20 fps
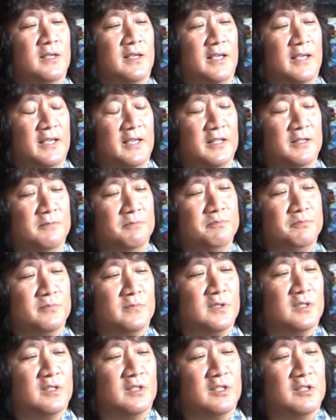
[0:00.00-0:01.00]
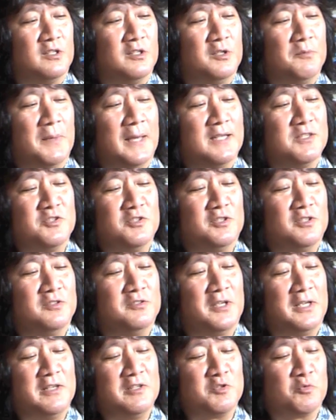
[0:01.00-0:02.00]
And imagine a
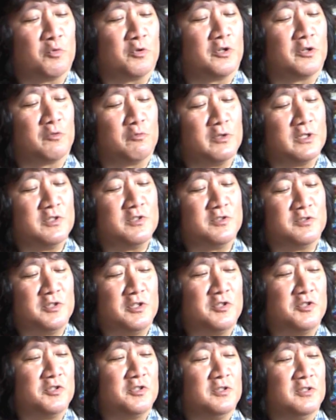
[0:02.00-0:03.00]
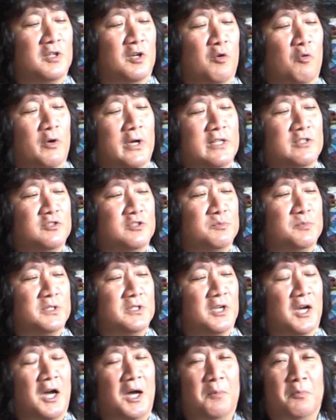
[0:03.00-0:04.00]
day's work was teaching the Hawaiians to be
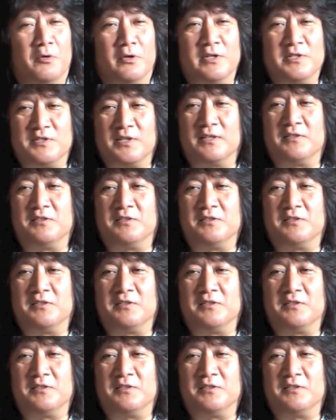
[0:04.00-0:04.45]
cowboys.